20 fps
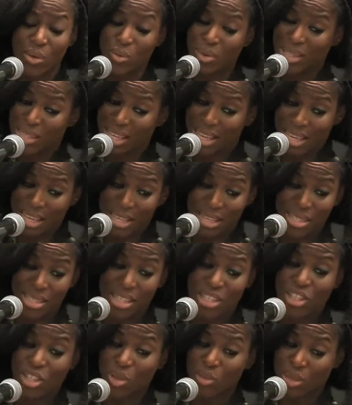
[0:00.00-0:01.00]
It was
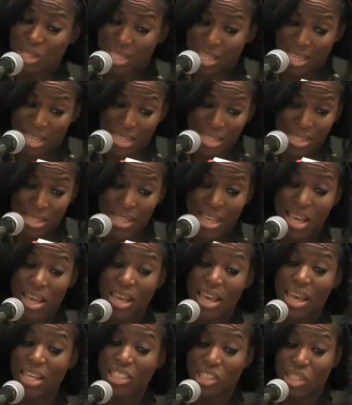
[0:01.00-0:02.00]
his. She was his
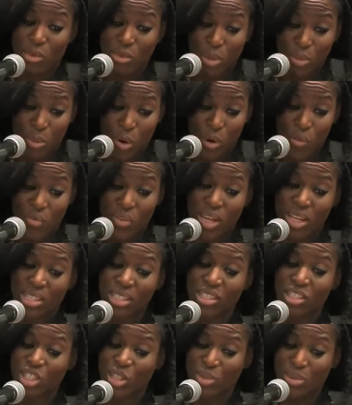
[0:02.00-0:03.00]
and she was perfect,
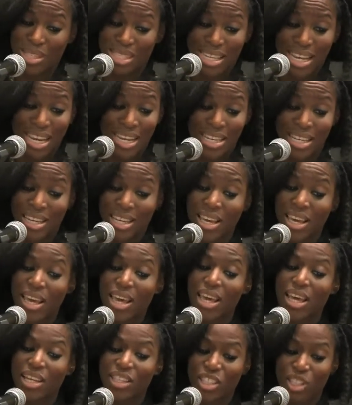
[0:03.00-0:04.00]
and she was tiny,
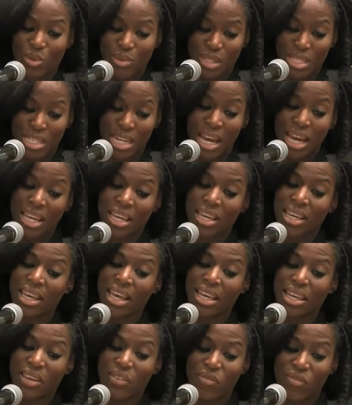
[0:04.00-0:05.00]
and she was dying,
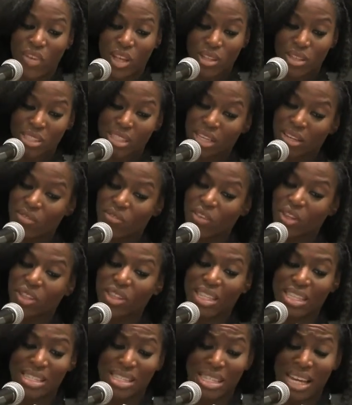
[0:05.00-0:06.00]
and he felt it,
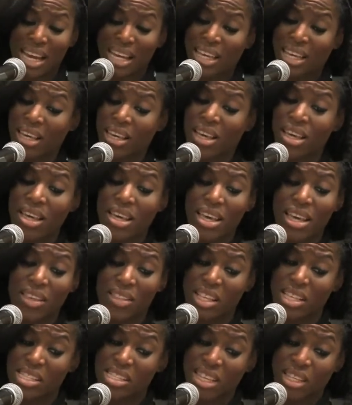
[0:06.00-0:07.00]
felt this dying,
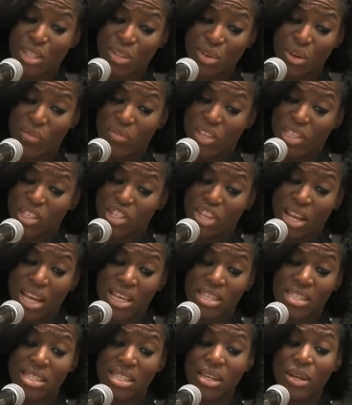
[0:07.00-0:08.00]
in the center of his
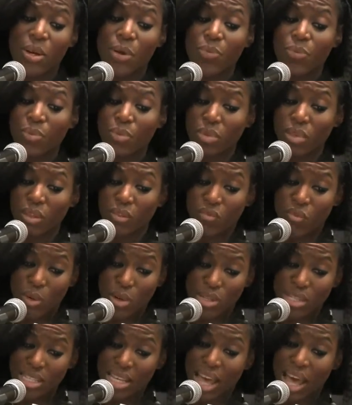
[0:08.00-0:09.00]
chest. The
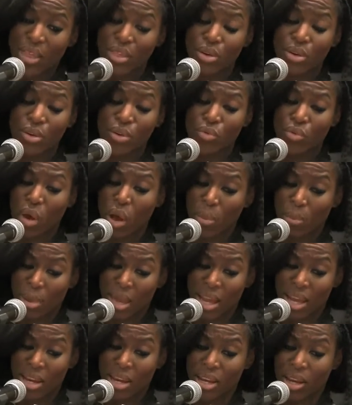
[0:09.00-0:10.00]
force gathered, raw
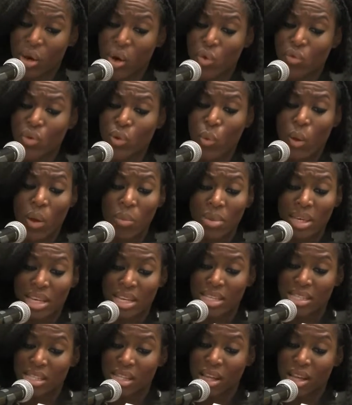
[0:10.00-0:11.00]
panic, overwhelming
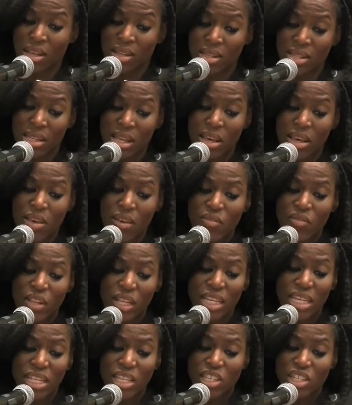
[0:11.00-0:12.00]
his lungs,
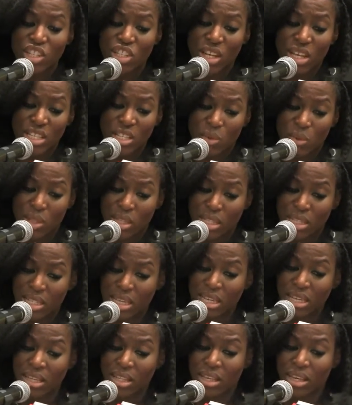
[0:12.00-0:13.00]
filling his chest with a
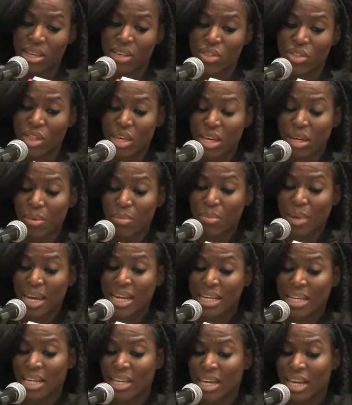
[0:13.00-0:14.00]
tingling, thick,
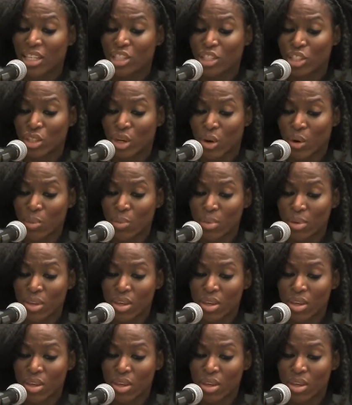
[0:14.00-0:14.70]
biting, and sharp.